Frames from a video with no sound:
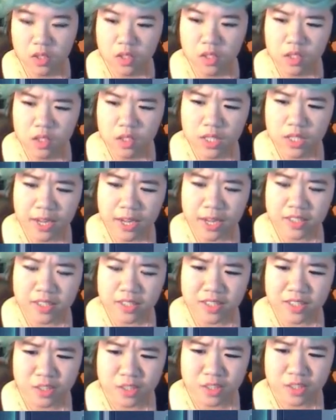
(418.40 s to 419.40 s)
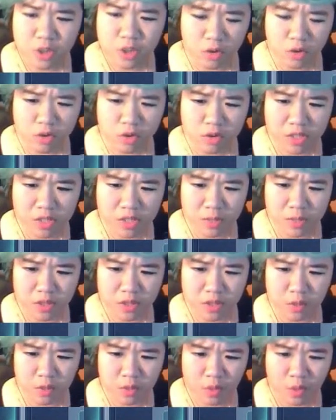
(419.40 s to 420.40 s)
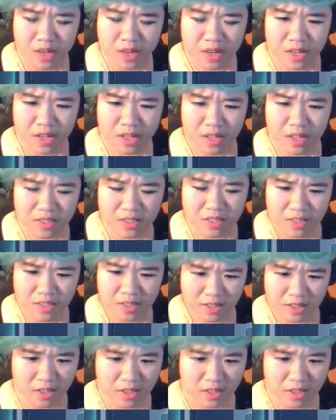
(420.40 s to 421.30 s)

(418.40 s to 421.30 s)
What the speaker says: he acts as a neurotransmitter when excited.